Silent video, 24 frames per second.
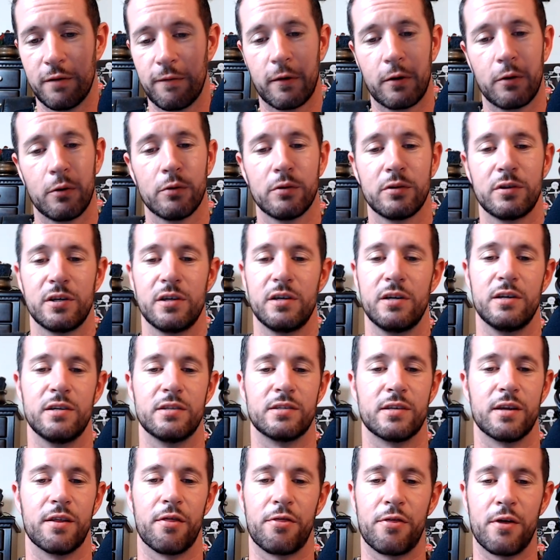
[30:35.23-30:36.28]

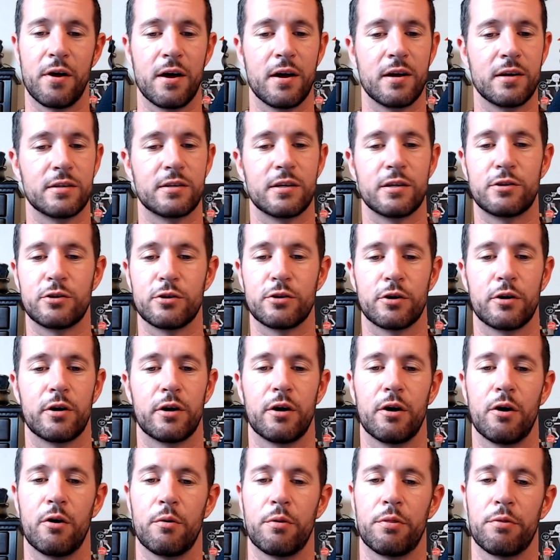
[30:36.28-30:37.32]
difficulties and things that you're
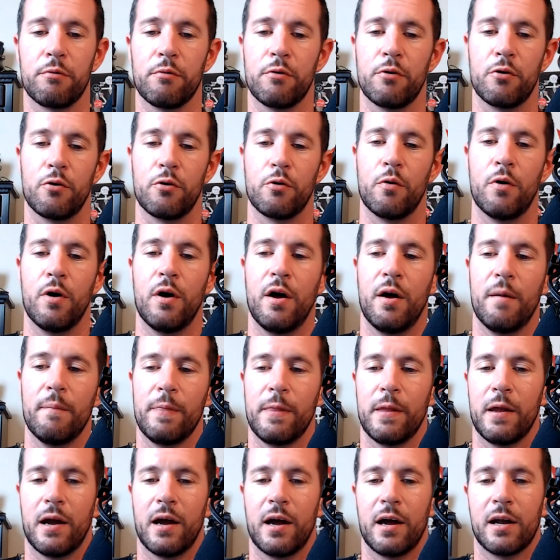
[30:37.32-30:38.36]
going to go through,
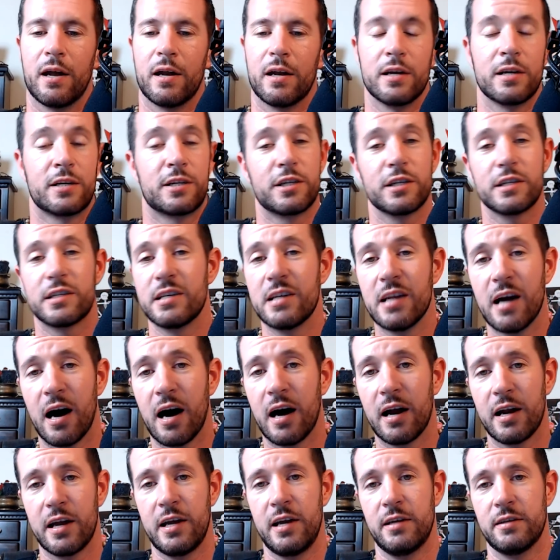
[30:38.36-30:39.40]
and it's just
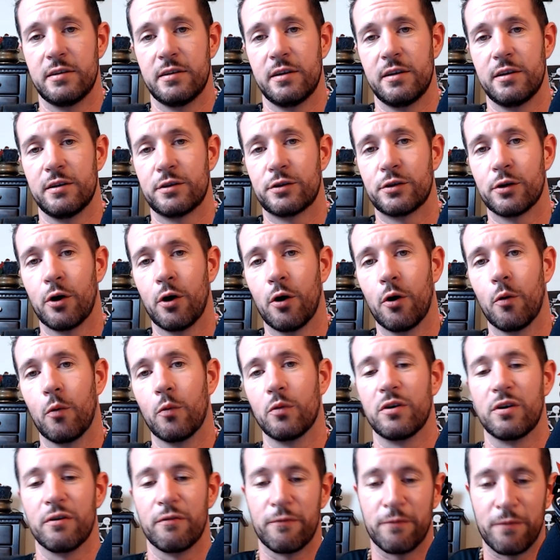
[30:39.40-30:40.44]
not easy.
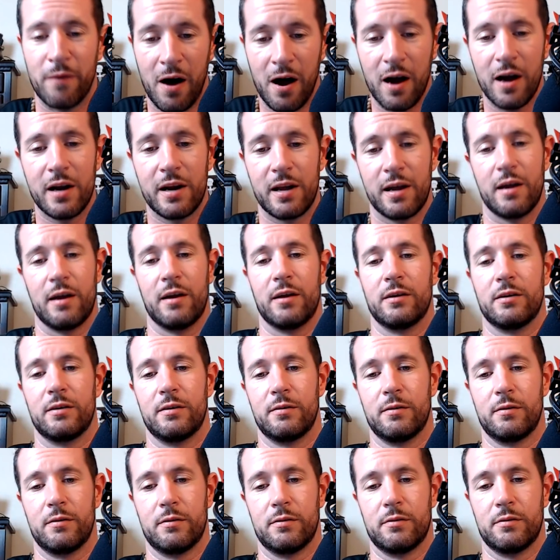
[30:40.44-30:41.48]
So defining
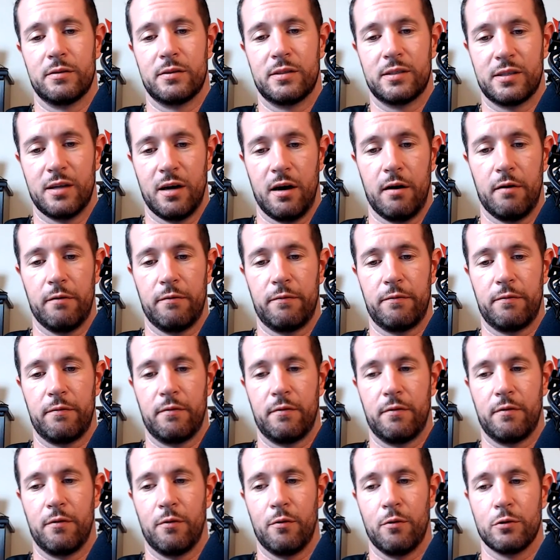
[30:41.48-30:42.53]
stuff
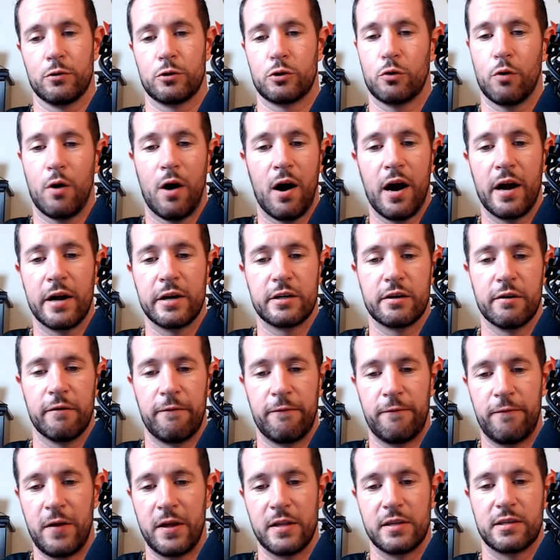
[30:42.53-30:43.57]
or trying
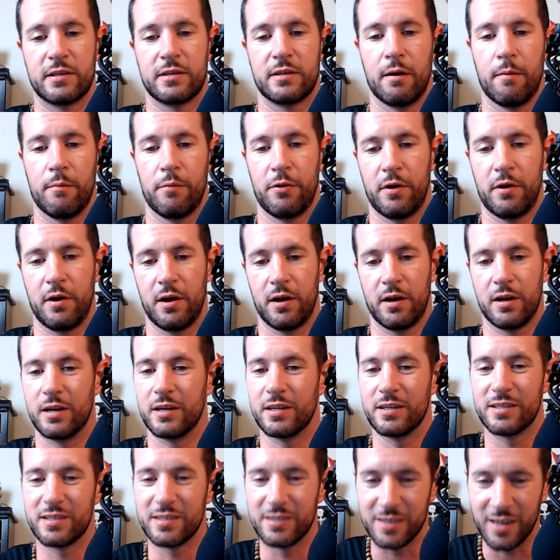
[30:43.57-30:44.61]
to fit something
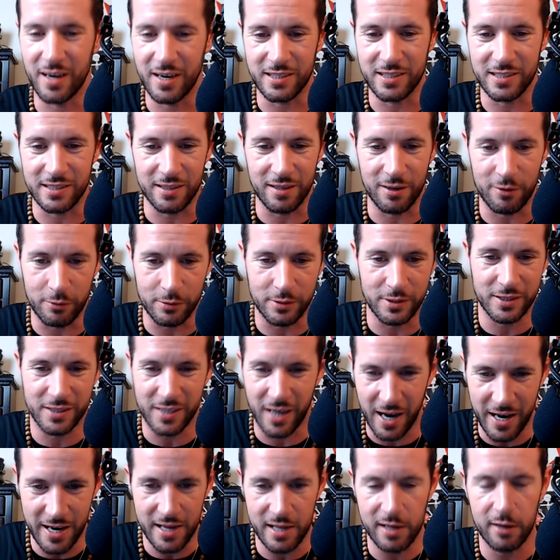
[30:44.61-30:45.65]
in this nice little
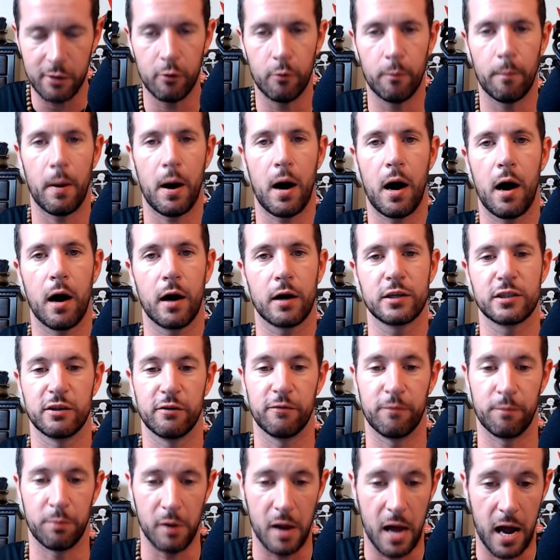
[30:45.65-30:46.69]
tidy little
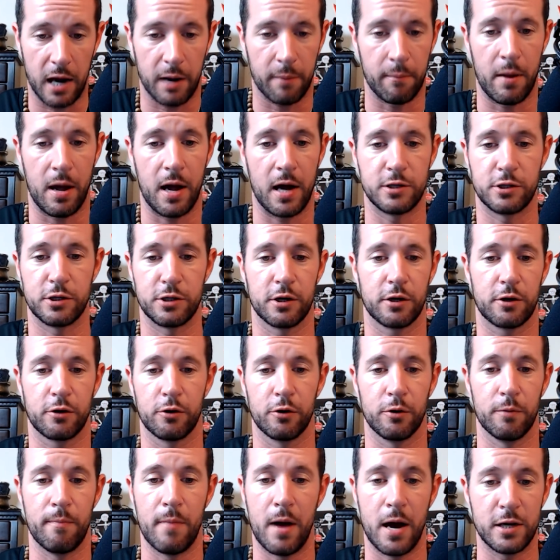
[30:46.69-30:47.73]
box of black
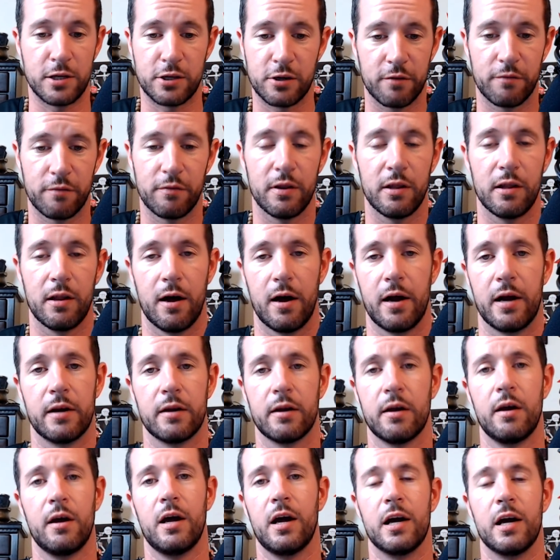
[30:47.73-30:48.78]
magic or magic of the
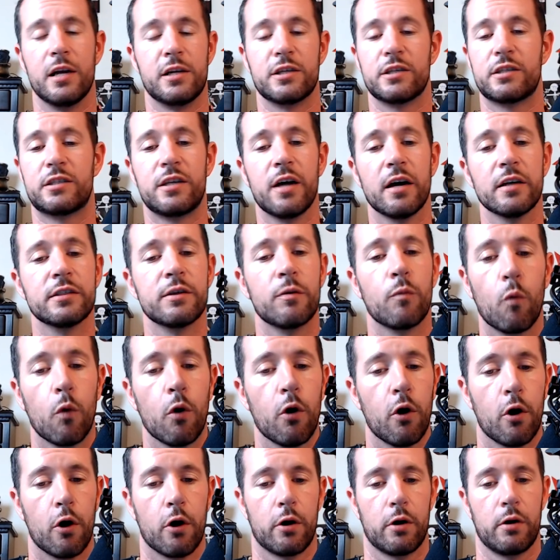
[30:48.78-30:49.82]
light, it just doesn't
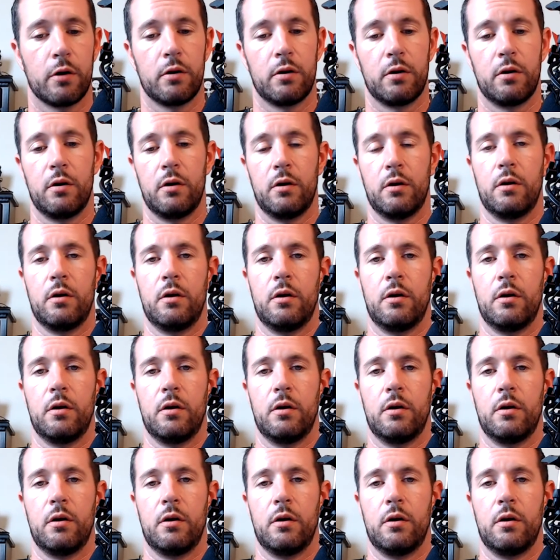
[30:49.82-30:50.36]
work.